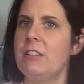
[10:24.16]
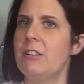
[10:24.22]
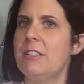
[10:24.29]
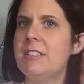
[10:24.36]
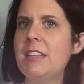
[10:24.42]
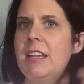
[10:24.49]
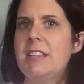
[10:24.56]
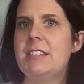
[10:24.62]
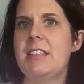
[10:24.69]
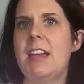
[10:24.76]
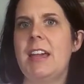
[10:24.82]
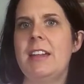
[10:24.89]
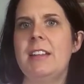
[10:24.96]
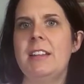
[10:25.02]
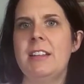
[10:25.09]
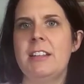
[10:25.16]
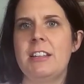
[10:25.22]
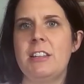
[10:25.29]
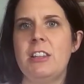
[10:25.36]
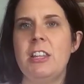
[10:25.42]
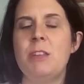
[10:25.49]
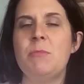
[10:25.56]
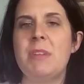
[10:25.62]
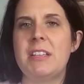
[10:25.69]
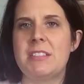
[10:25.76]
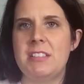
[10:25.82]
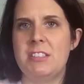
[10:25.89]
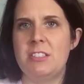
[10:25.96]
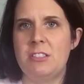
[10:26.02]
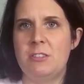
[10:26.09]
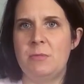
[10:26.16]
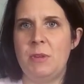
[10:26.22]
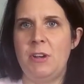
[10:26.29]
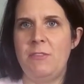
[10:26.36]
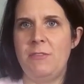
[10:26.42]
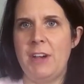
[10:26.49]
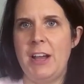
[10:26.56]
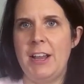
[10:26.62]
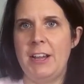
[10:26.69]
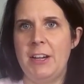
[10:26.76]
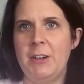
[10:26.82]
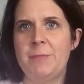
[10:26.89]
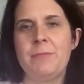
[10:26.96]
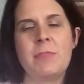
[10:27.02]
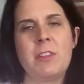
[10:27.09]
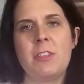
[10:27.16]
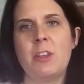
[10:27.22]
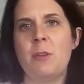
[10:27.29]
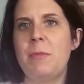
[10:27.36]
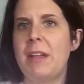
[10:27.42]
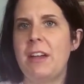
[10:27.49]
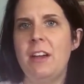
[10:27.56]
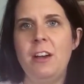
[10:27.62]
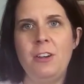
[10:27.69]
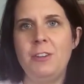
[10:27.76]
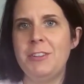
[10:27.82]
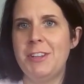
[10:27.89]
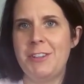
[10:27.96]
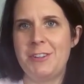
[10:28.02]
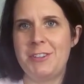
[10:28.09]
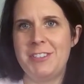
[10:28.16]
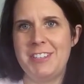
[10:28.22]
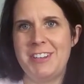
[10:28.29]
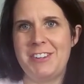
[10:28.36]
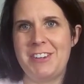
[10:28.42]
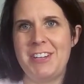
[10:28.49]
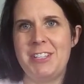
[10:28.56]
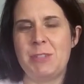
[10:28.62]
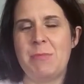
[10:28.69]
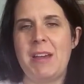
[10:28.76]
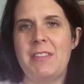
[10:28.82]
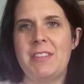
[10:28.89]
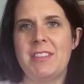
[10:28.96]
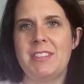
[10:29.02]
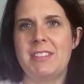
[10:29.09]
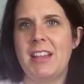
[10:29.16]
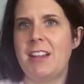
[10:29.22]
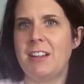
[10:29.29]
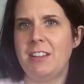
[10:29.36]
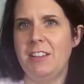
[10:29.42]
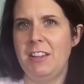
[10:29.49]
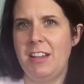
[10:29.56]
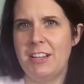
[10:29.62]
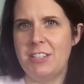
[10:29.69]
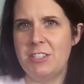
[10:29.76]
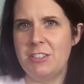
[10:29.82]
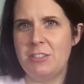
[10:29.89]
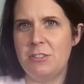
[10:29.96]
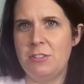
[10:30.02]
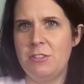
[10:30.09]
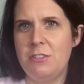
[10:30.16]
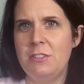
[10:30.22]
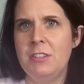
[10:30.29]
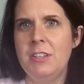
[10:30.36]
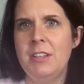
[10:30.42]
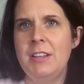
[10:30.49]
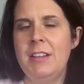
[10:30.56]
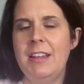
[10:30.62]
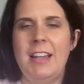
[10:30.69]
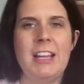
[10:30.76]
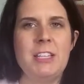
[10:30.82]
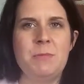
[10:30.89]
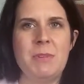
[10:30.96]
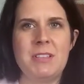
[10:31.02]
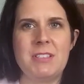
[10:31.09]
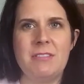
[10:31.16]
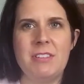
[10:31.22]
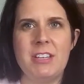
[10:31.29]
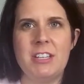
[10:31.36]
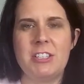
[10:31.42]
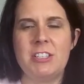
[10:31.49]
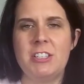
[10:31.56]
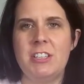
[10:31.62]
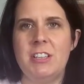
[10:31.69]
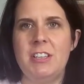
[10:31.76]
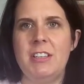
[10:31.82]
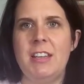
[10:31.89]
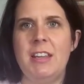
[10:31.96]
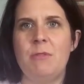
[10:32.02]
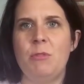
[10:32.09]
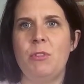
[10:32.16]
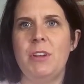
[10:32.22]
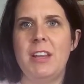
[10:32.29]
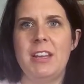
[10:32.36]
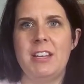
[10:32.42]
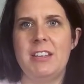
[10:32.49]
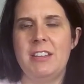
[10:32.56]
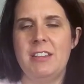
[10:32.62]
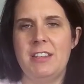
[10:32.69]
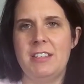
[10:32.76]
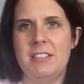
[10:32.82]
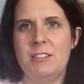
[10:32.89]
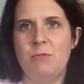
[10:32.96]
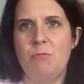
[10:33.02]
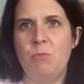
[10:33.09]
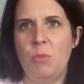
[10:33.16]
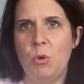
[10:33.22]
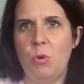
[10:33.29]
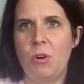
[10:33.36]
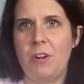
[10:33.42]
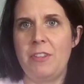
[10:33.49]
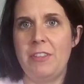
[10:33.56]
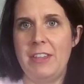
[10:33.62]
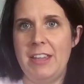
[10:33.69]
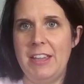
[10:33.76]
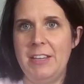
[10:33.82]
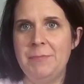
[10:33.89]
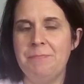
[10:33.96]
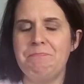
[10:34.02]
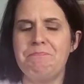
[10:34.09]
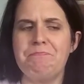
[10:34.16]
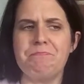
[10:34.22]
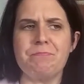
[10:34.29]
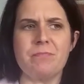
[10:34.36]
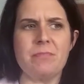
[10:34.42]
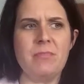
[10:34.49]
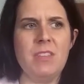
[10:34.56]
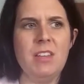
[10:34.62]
And so it sets that limbic system on fire. There'll be a whole nother series about the psychological aspects of addiction, and we'll get into this more then.